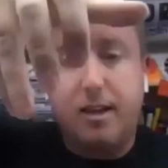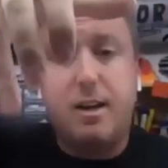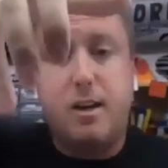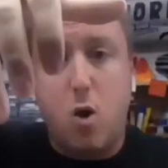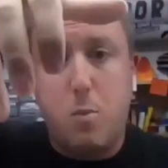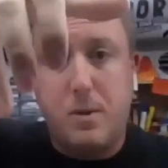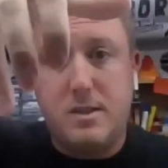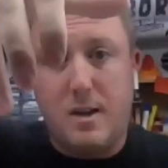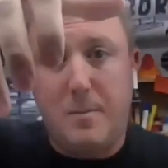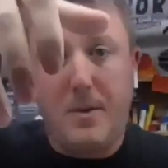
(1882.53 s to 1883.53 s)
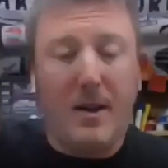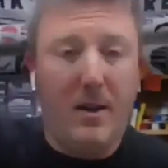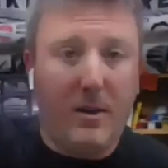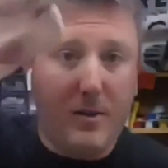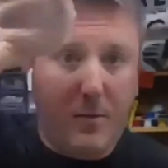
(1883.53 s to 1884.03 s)
and then it opens up
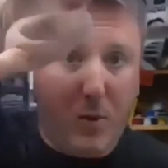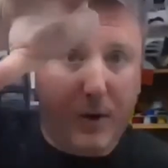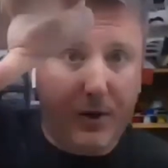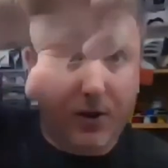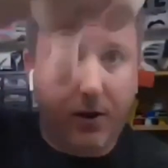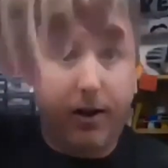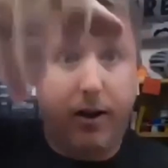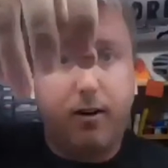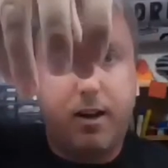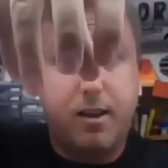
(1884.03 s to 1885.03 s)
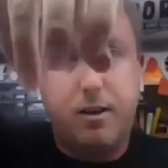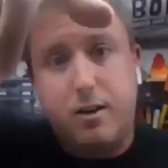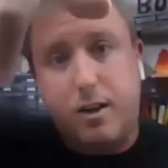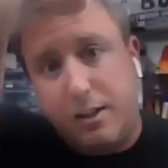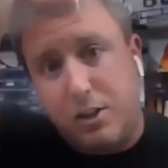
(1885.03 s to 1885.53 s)
and you can pour your salt out and then you
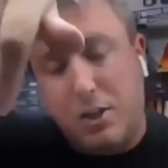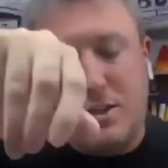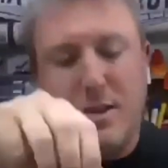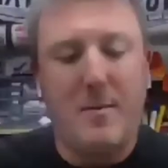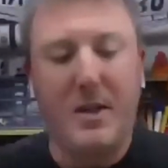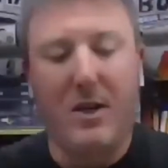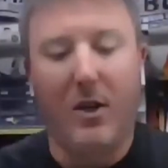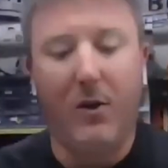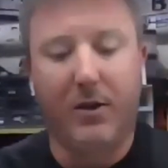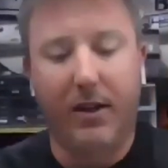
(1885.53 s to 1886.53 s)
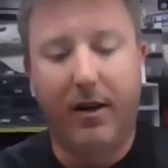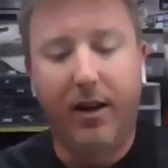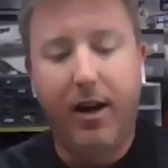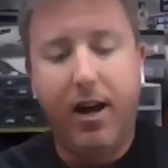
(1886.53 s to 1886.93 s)
kind of turn them to close it.